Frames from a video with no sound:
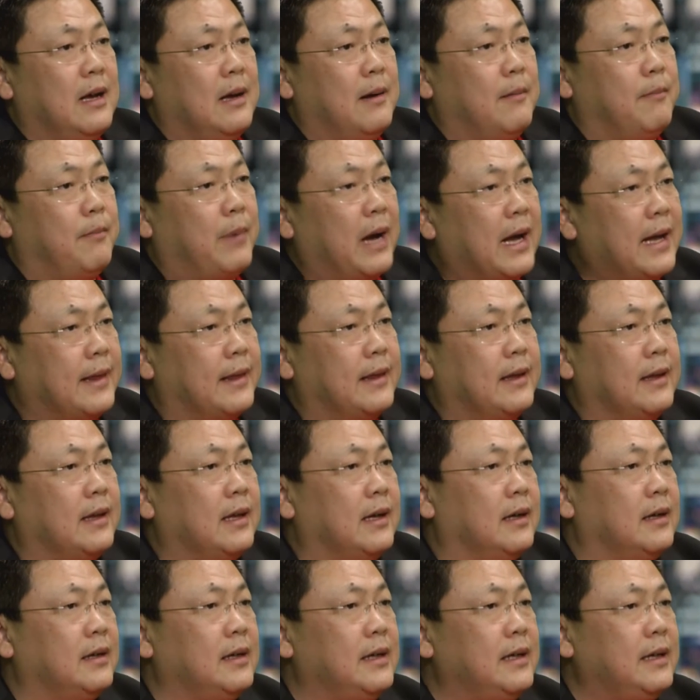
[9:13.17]
But
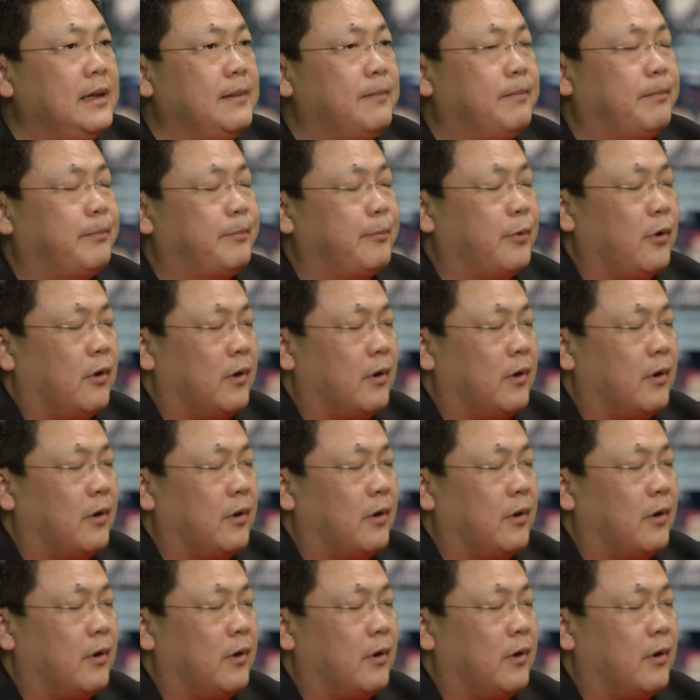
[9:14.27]
the point